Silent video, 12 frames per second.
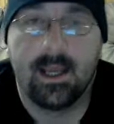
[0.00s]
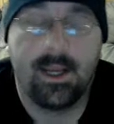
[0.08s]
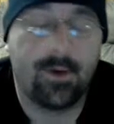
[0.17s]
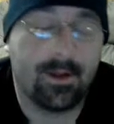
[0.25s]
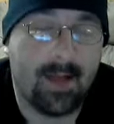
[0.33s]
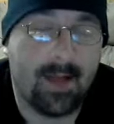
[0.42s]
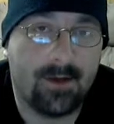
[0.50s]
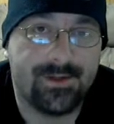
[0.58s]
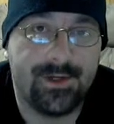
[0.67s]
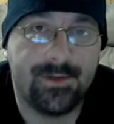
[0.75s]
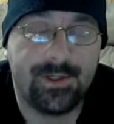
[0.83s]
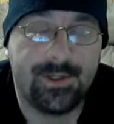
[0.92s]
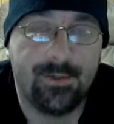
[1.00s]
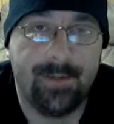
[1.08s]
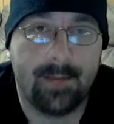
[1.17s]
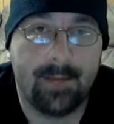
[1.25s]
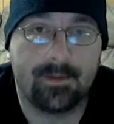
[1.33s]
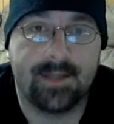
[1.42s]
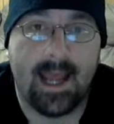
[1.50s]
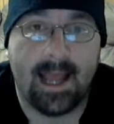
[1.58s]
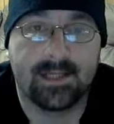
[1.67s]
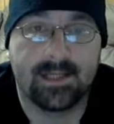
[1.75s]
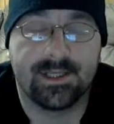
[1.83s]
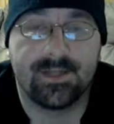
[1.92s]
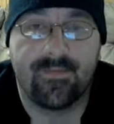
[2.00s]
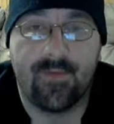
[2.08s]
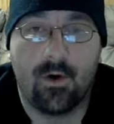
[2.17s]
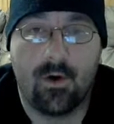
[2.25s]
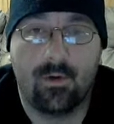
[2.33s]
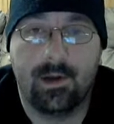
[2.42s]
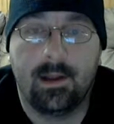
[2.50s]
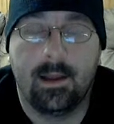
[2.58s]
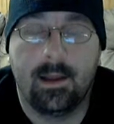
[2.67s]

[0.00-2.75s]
It allows you to be able to access the phone.